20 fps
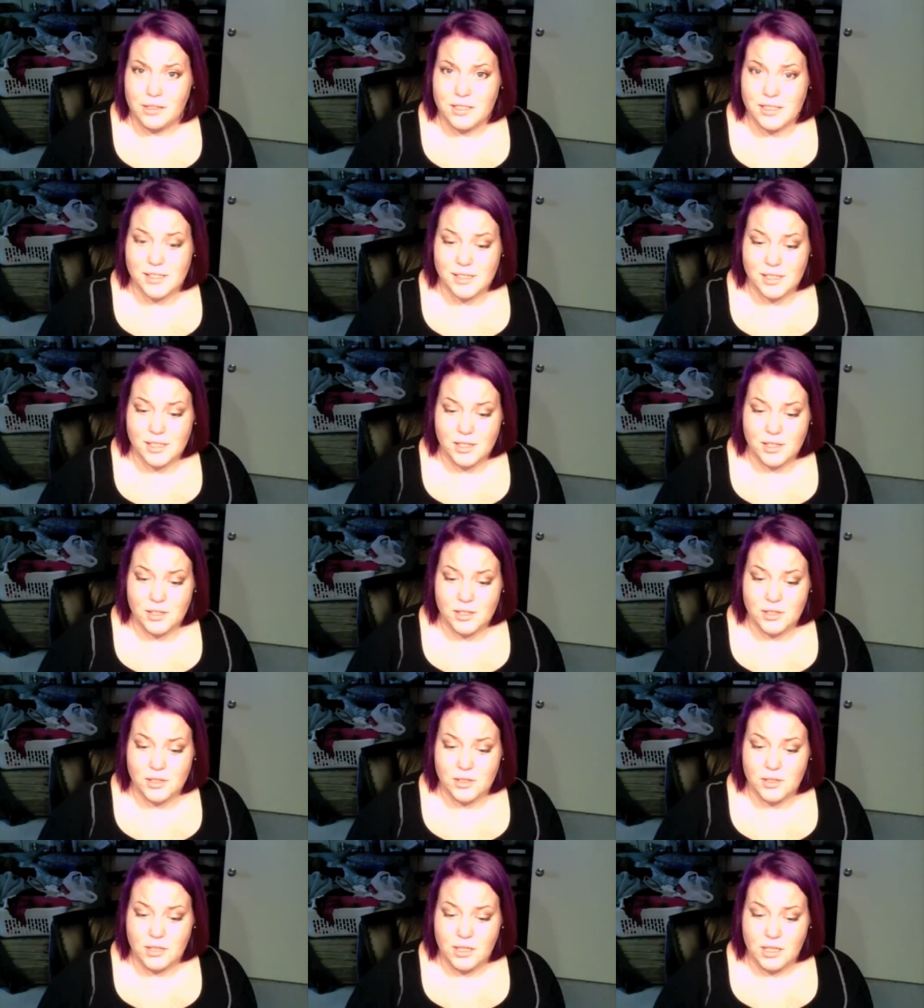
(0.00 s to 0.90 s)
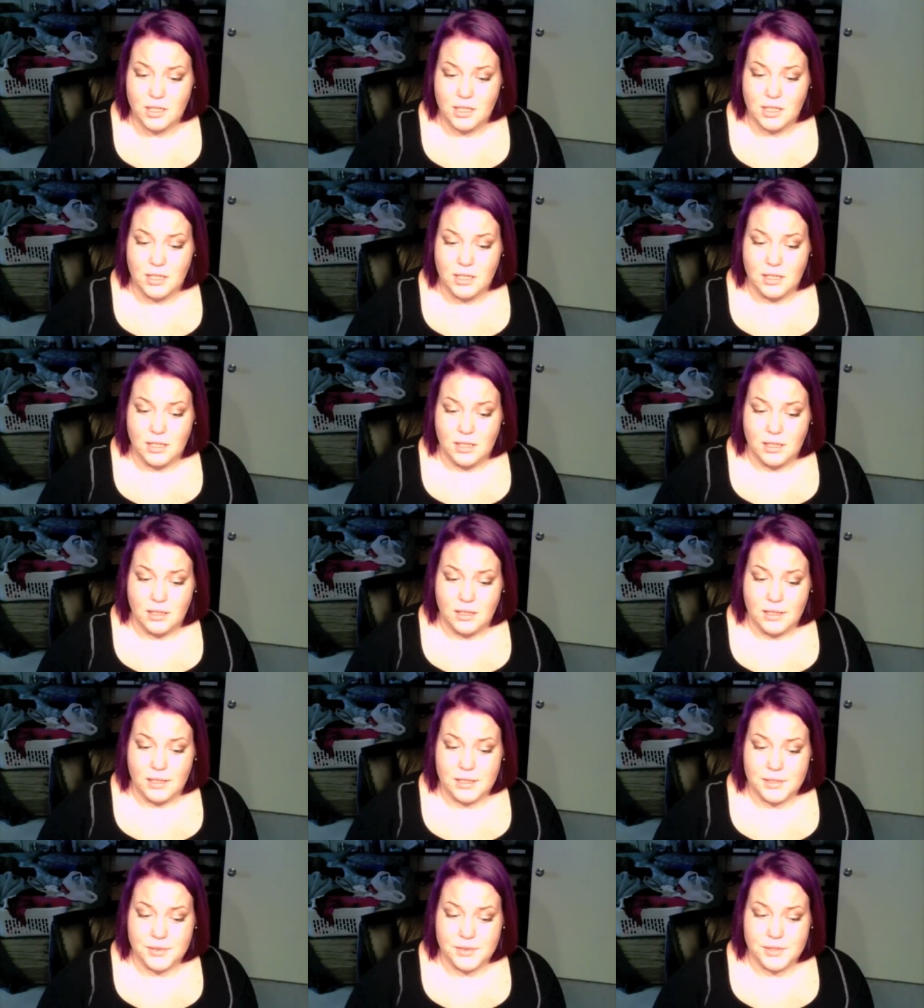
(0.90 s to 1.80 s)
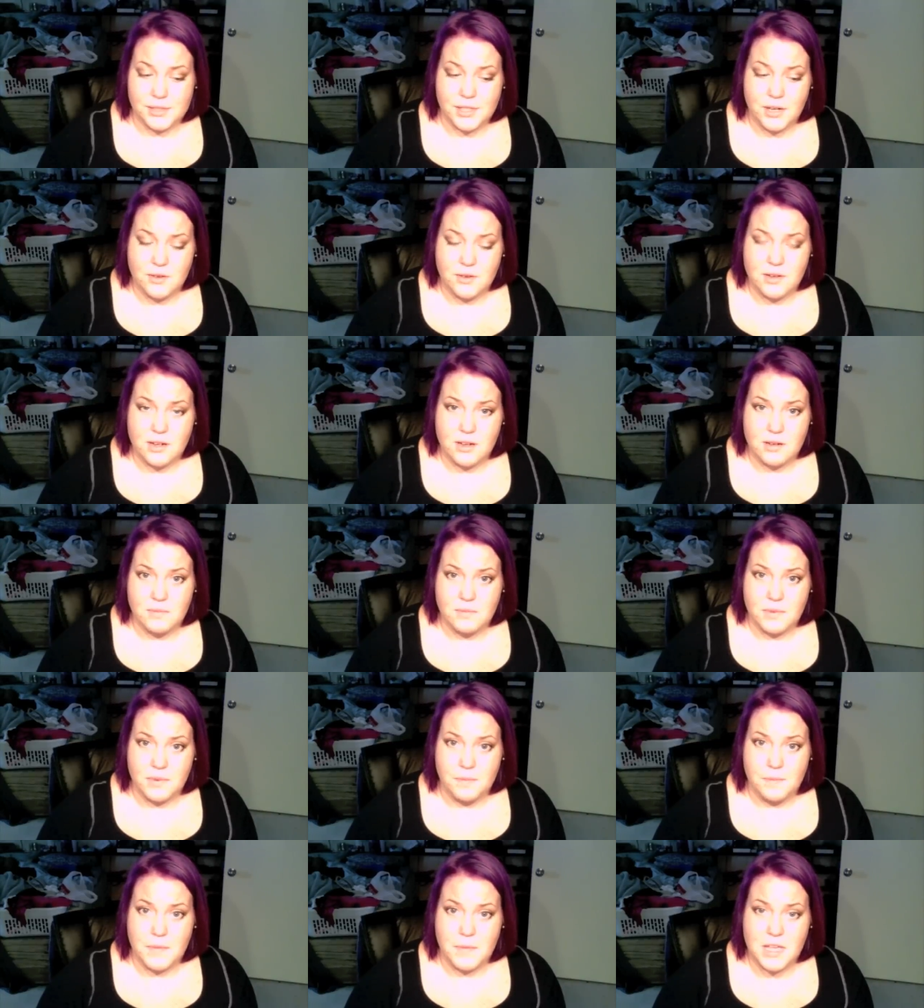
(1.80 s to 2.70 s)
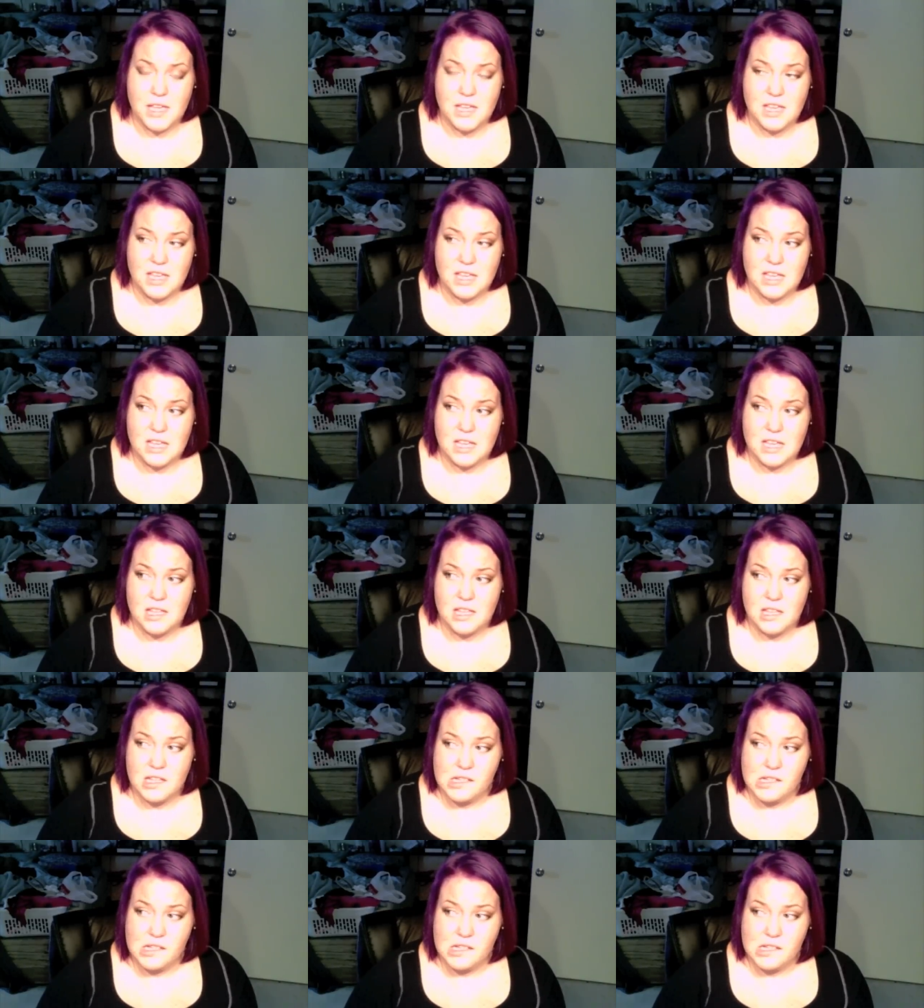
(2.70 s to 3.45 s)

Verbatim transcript: So that's what's going on with me.